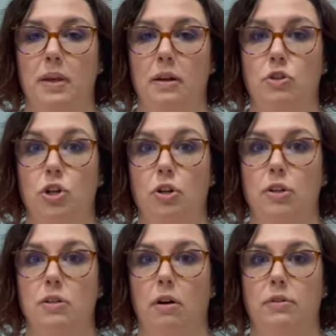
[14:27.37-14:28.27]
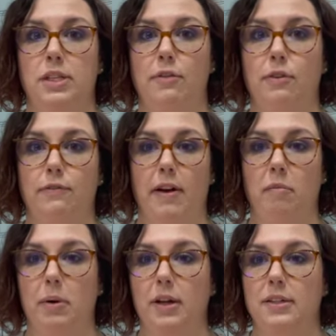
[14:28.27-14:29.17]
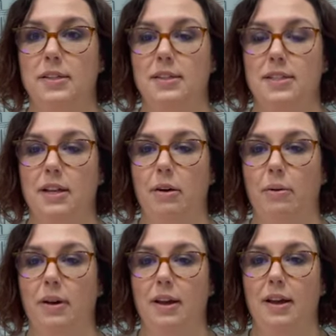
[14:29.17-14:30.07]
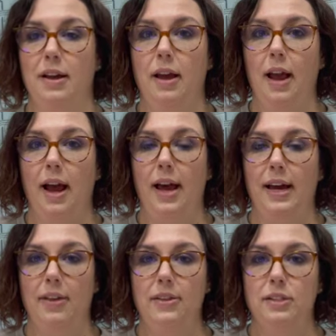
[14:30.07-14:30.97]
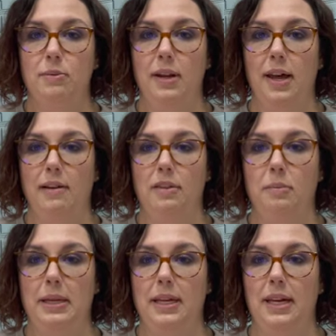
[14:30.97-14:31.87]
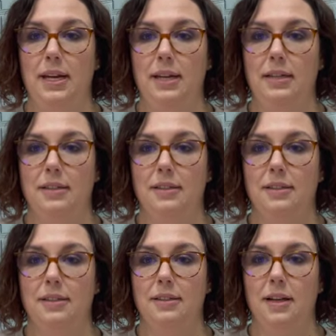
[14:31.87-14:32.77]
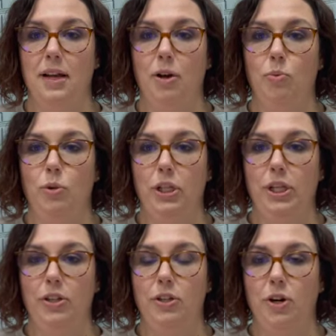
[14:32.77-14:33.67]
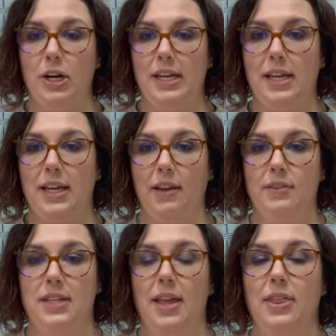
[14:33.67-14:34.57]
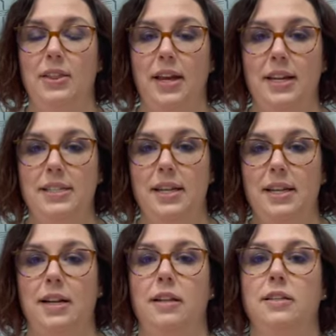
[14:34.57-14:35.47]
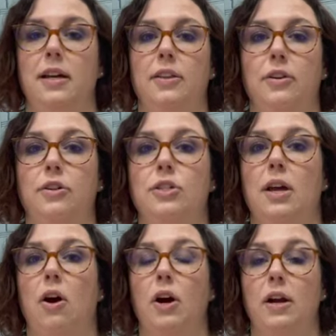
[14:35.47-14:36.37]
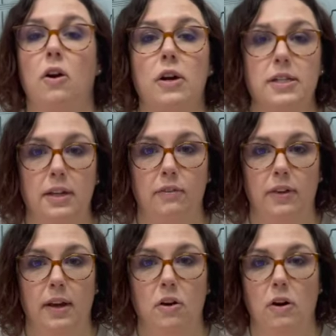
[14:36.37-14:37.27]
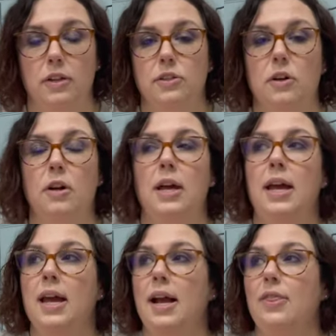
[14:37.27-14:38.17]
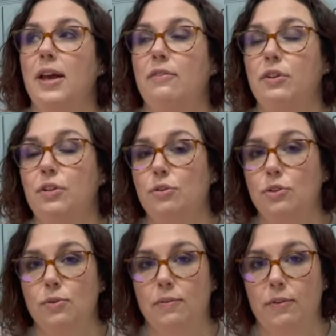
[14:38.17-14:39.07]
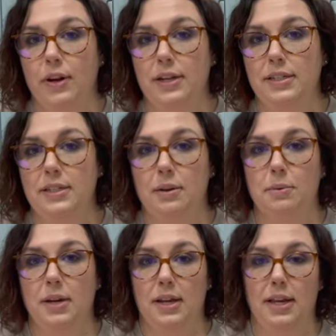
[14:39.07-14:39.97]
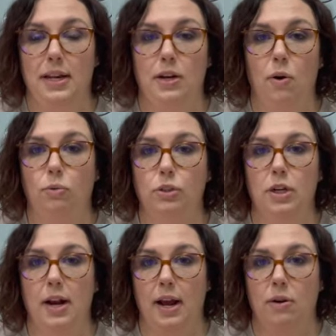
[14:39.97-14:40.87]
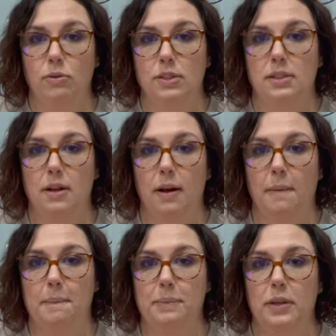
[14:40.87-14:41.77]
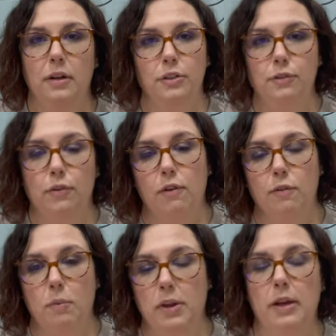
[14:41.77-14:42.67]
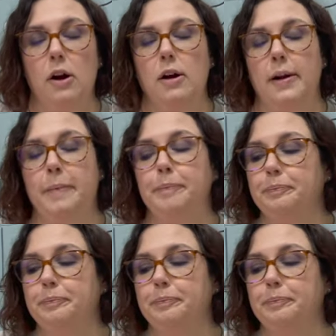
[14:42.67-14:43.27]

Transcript: shirts on sale for $5. So I got this one out of the bin. Woolly Good Yarn and Gifts. The ladies at Knit Unto Others are in Arkadelphia, Arkansas. They have a new storefront. They were in an older house, not too far from where they are now.